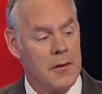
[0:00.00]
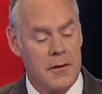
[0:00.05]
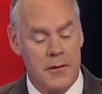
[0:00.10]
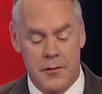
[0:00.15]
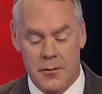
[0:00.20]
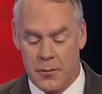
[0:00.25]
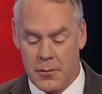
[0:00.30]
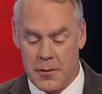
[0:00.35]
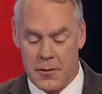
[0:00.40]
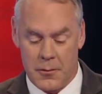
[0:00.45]

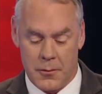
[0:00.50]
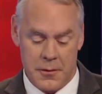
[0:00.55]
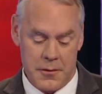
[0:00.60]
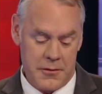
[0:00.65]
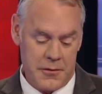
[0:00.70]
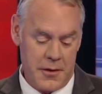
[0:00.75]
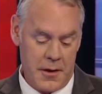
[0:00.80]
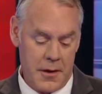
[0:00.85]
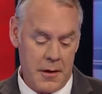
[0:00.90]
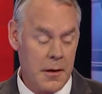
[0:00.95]
is we're, we're
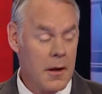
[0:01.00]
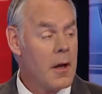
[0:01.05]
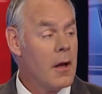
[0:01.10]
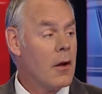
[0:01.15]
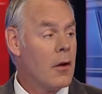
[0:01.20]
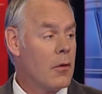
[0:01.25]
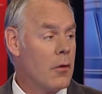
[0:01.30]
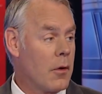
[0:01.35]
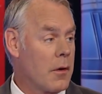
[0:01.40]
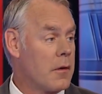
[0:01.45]
saying,
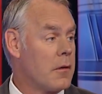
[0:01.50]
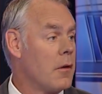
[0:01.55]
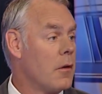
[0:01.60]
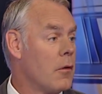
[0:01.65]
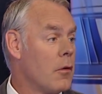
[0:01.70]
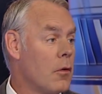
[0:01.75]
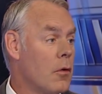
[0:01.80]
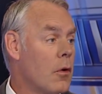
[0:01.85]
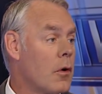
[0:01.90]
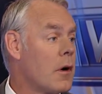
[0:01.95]
look,
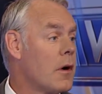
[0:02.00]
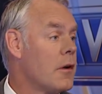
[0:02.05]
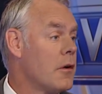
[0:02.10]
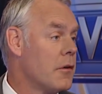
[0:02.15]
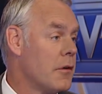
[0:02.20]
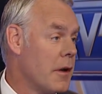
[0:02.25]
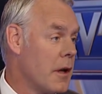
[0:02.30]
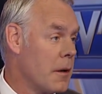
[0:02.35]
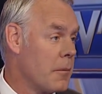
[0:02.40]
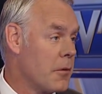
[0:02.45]
look at
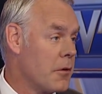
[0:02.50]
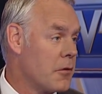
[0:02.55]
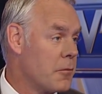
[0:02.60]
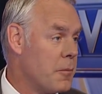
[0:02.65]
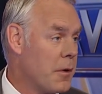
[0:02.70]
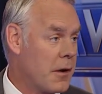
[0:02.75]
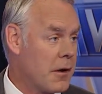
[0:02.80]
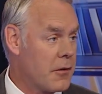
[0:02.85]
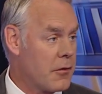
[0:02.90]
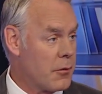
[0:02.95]
your neighbors
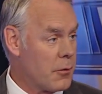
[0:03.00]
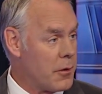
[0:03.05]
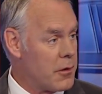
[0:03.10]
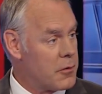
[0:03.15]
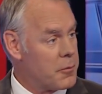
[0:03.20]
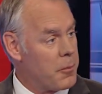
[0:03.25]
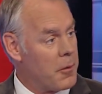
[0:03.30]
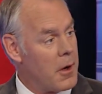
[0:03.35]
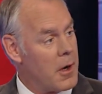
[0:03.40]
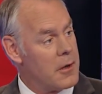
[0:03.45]
because the
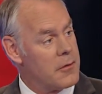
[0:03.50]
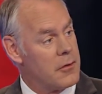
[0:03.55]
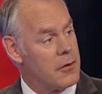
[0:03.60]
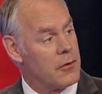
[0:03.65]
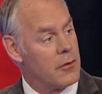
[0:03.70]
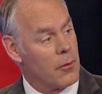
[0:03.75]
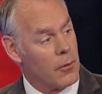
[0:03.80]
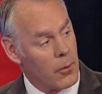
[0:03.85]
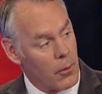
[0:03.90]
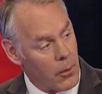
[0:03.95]
response
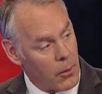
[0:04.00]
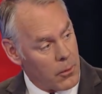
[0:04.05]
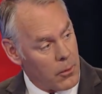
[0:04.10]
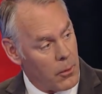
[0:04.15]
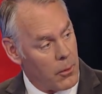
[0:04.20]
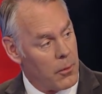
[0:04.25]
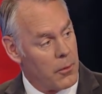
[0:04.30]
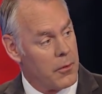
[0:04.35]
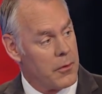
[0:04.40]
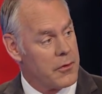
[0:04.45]
is
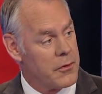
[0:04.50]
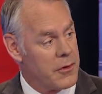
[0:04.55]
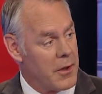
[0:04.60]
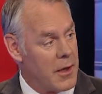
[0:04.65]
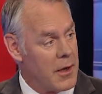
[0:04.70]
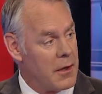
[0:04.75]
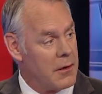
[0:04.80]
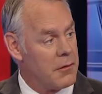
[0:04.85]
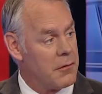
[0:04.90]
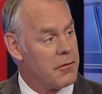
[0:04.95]
local,
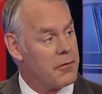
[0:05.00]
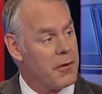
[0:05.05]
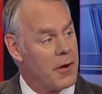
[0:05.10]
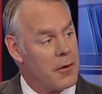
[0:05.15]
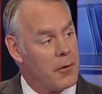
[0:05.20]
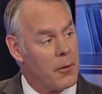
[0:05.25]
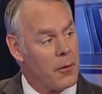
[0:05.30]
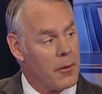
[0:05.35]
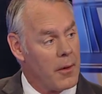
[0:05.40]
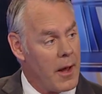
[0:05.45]
state, and
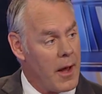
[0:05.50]
federal